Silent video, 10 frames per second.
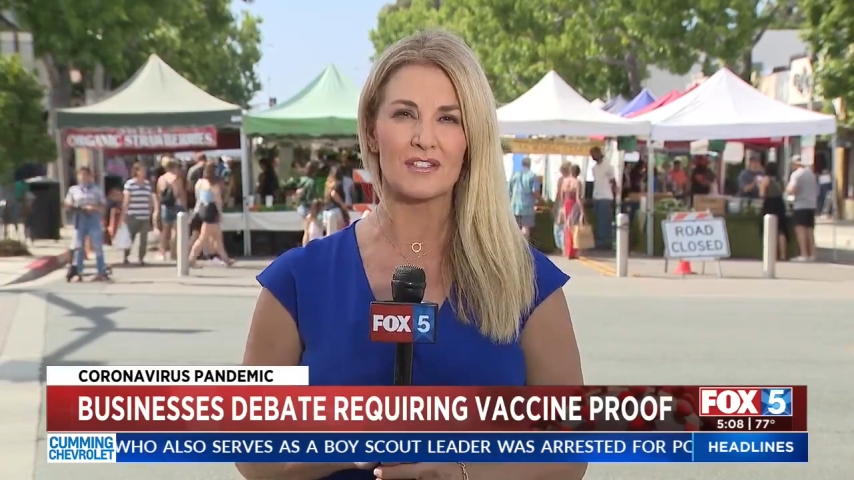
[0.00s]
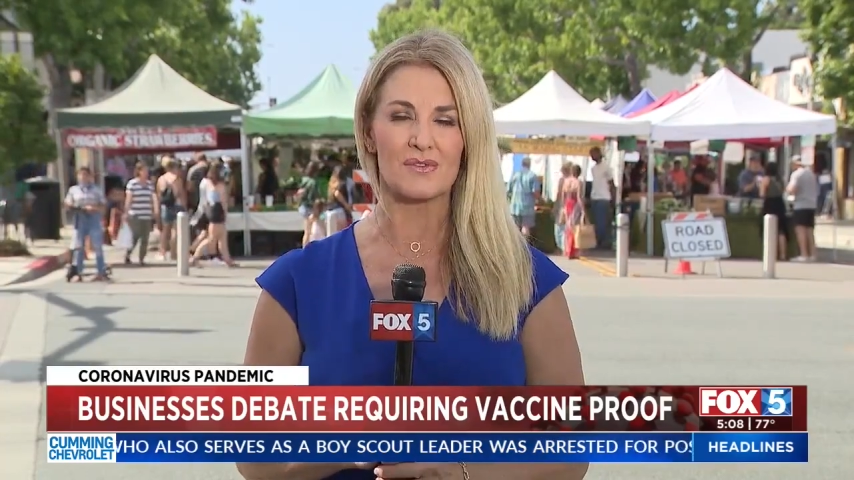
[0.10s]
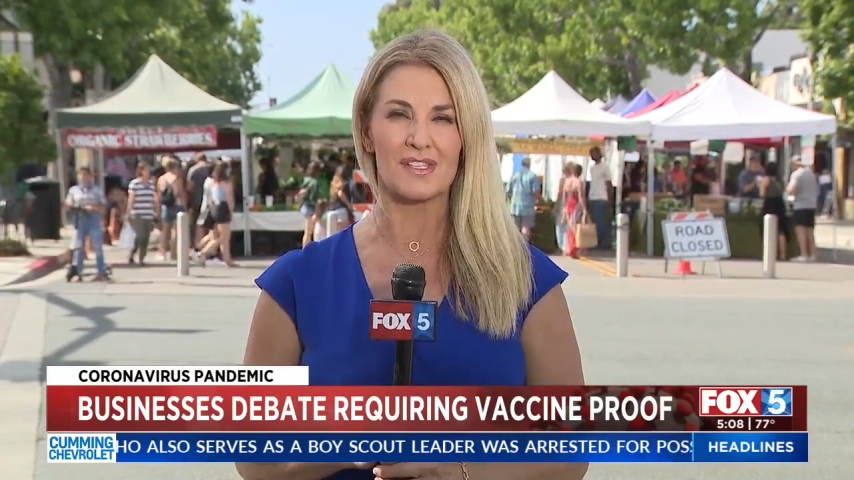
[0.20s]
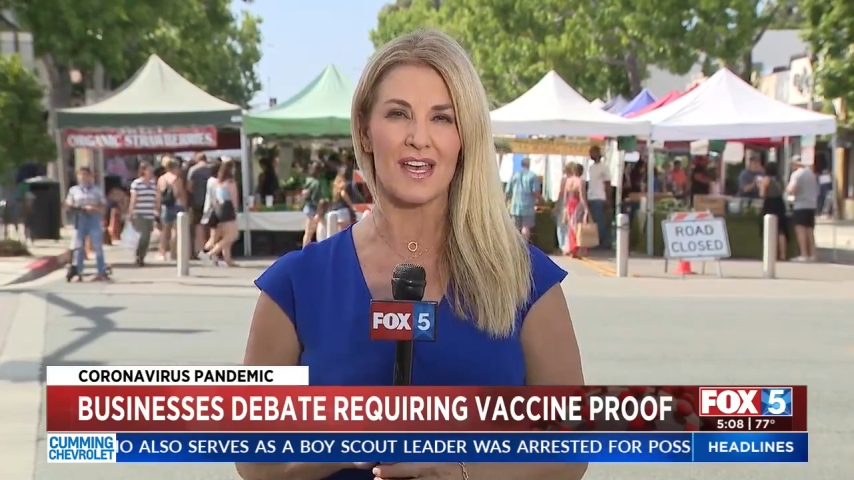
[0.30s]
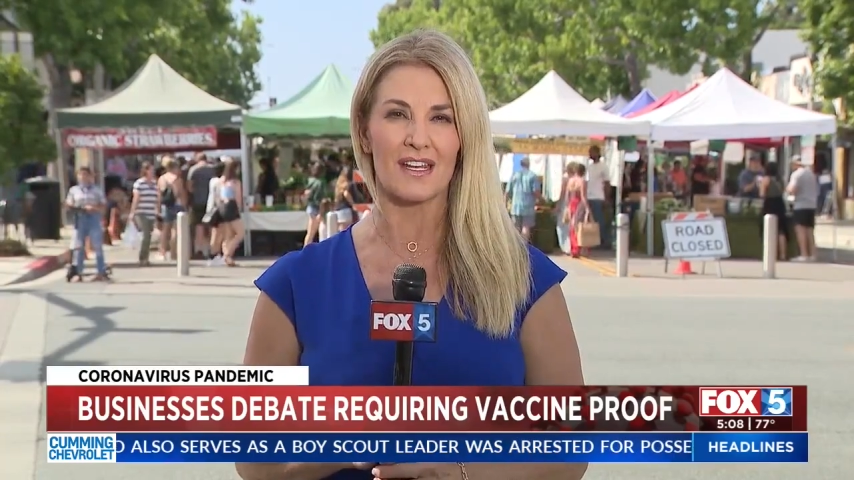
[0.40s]
to
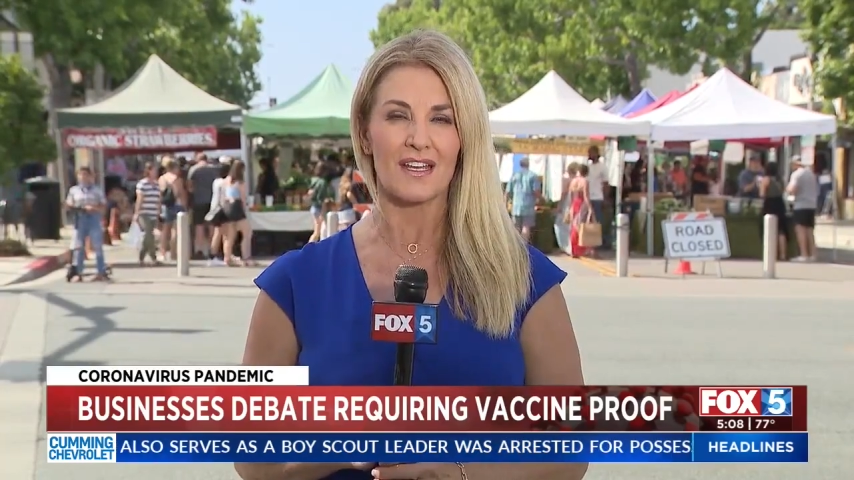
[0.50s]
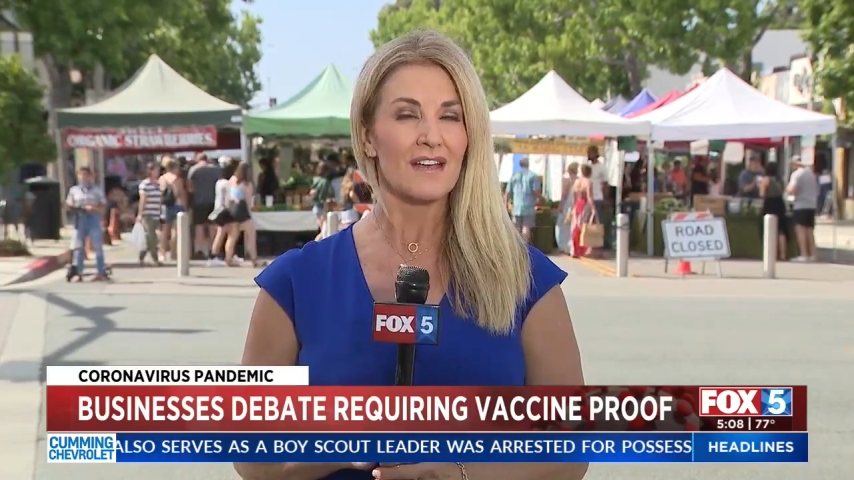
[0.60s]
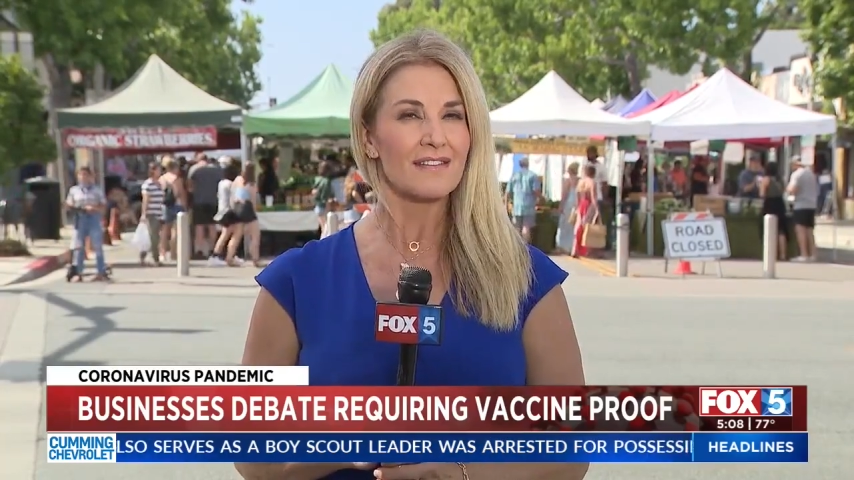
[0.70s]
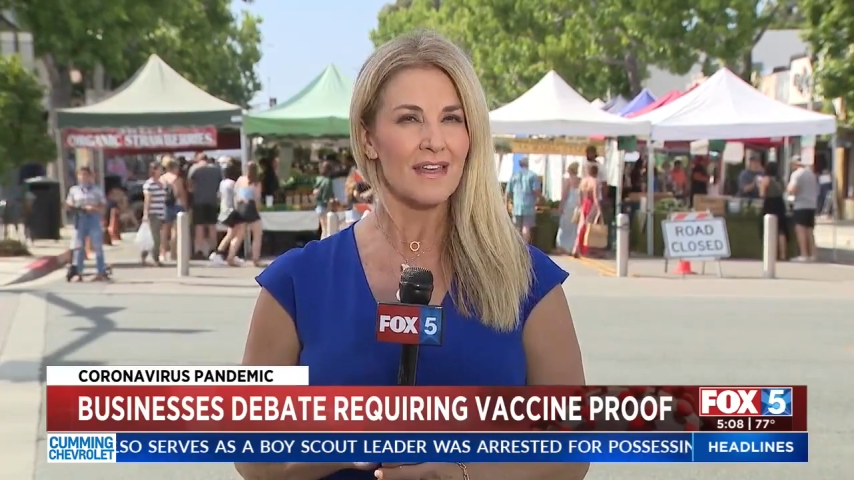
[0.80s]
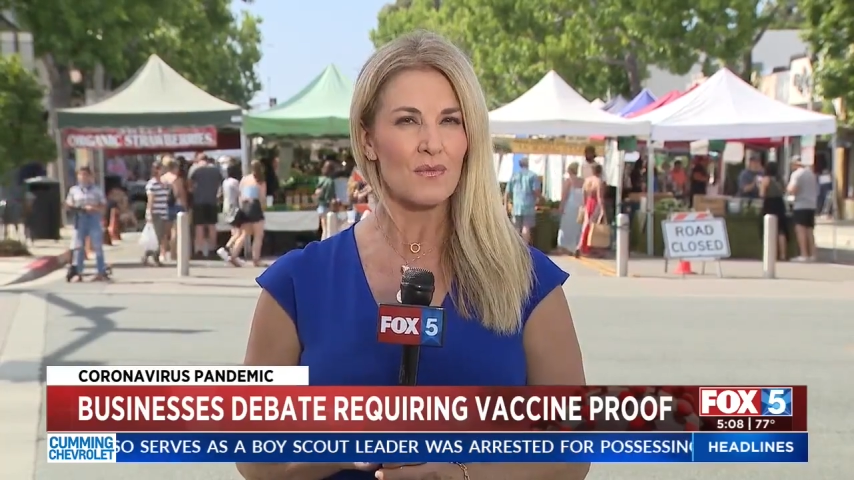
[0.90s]
said
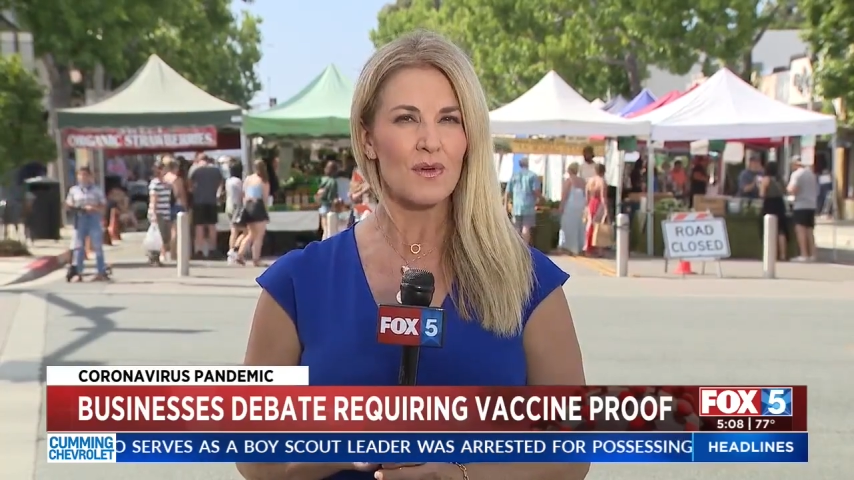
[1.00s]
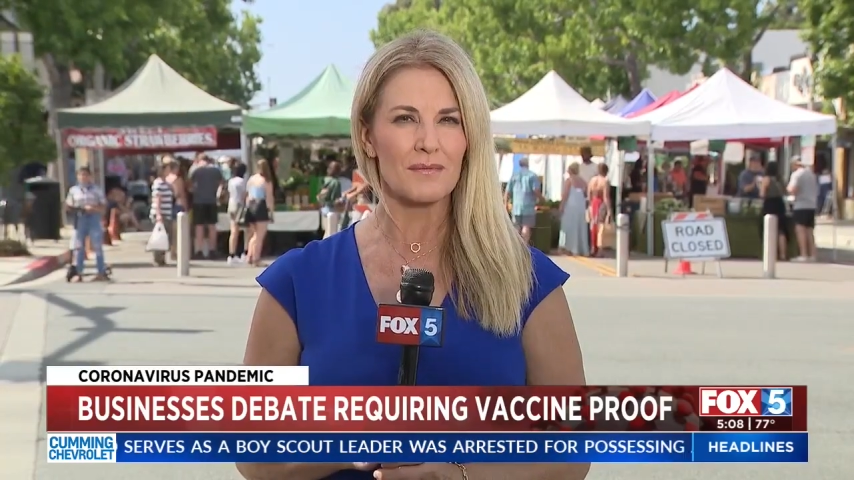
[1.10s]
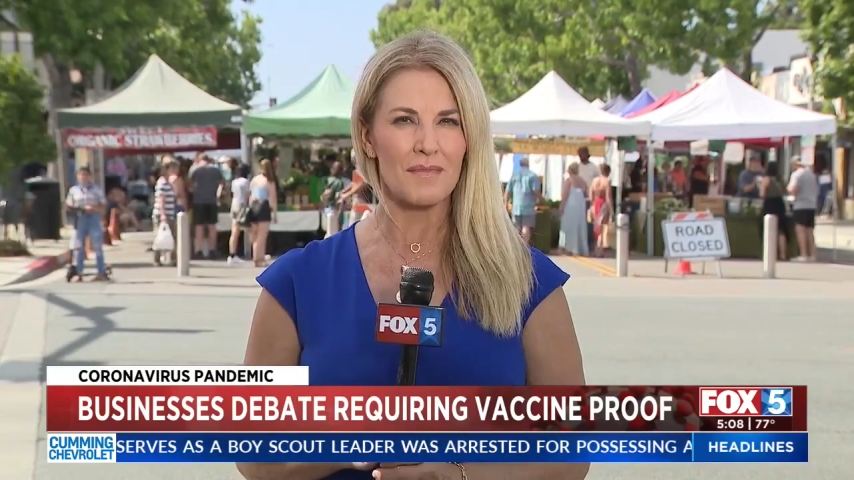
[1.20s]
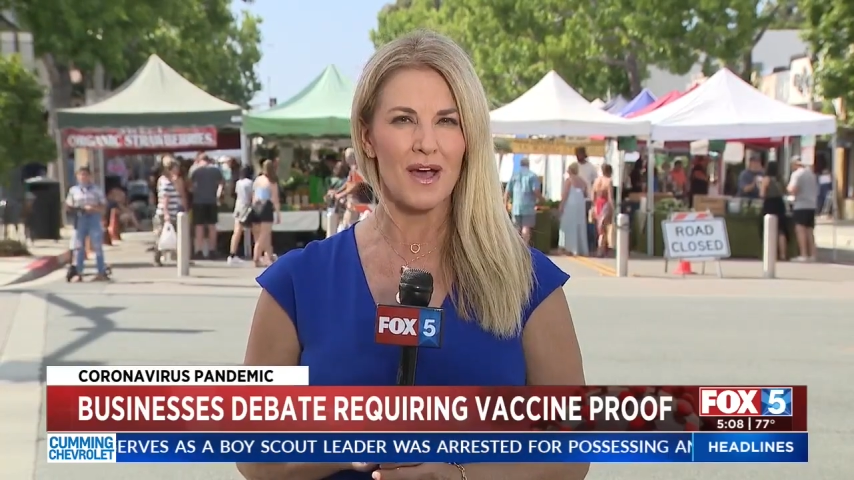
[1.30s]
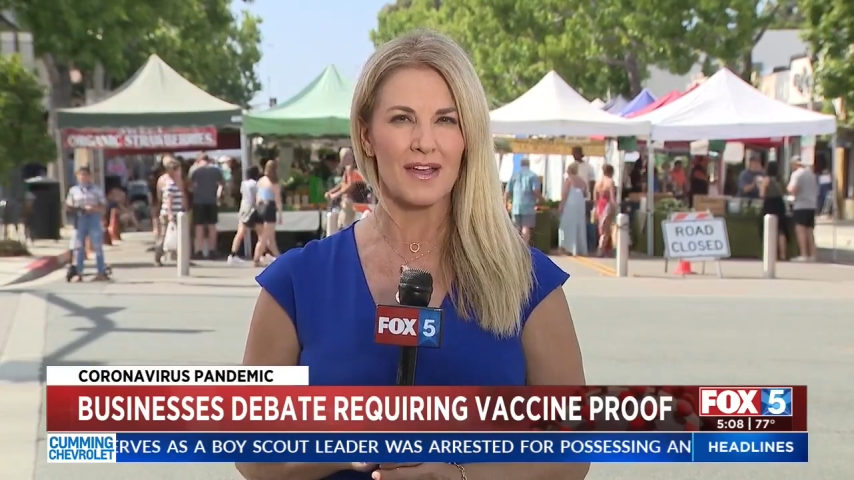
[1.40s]
they
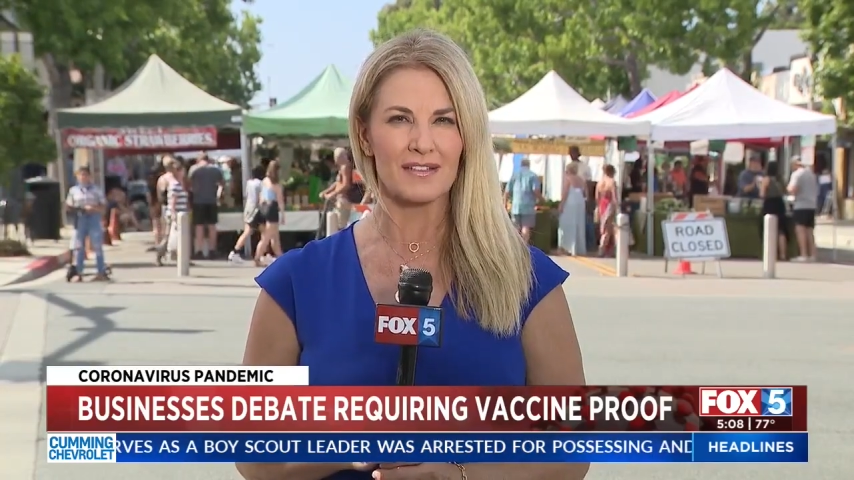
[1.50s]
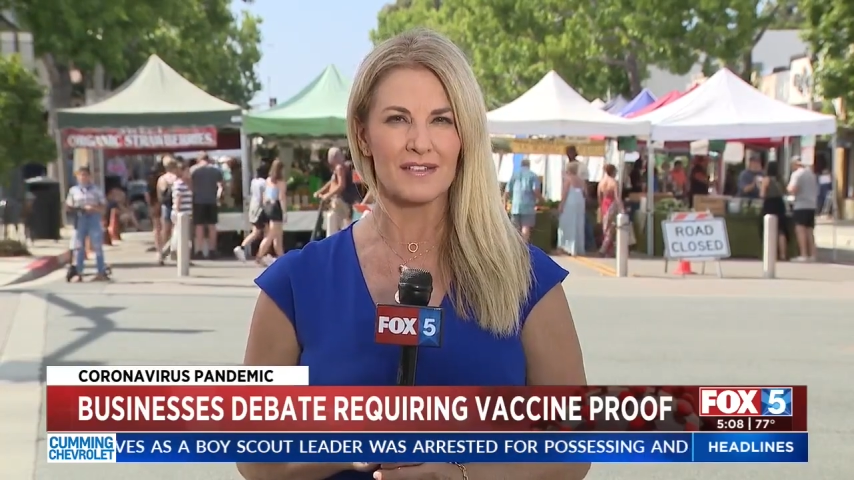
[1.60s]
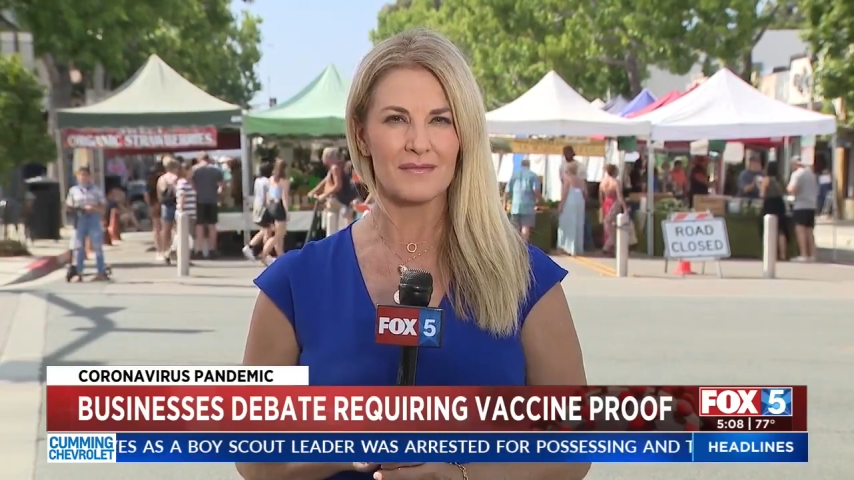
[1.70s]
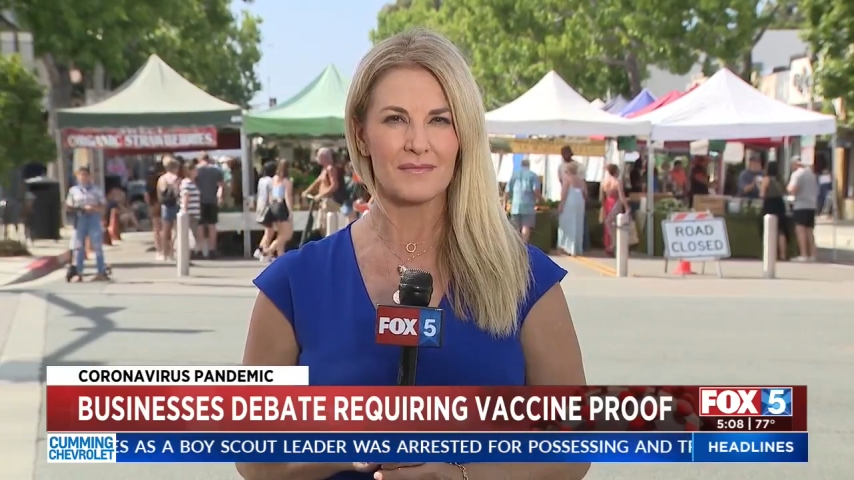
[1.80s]
wouldn't mind